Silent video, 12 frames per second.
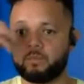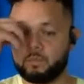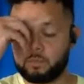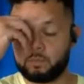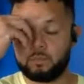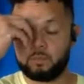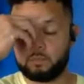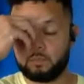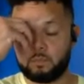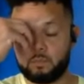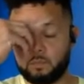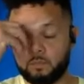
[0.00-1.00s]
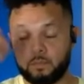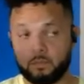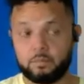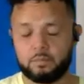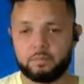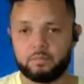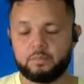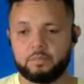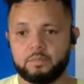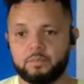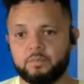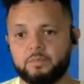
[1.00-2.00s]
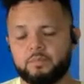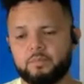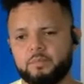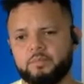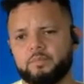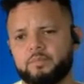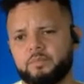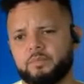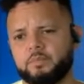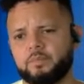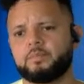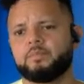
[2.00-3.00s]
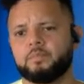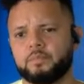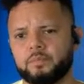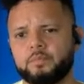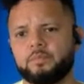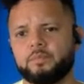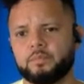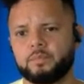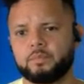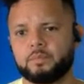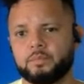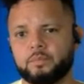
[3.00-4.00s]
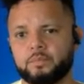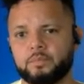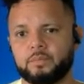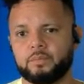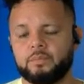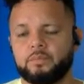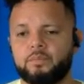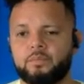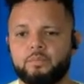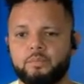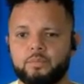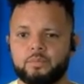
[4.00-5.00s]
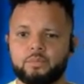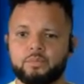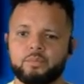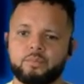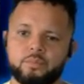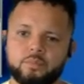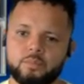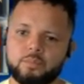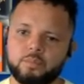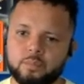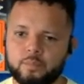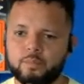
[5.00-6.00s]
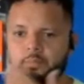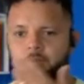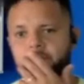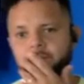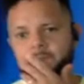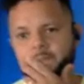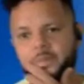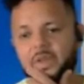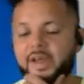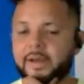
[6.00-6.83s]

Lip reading: No words are spoken by the person on screen.